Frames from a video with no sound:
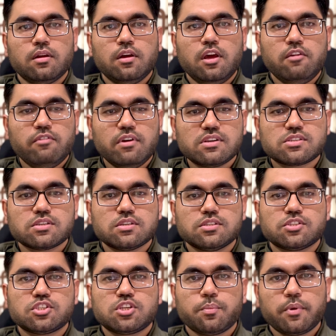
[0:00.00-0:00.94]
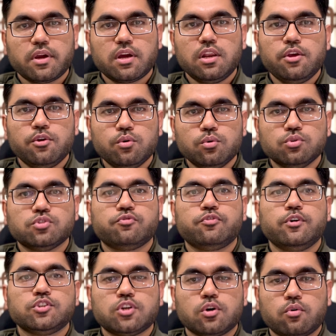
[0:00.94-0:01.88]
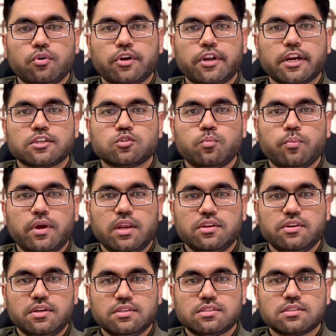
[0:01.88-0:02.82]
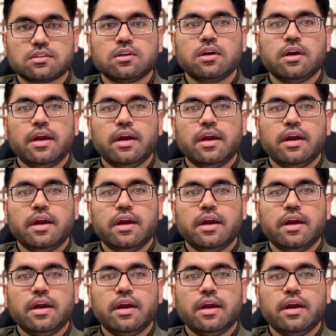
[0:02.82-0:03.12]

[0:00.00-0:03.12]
Investors typically use future contracts to manage risk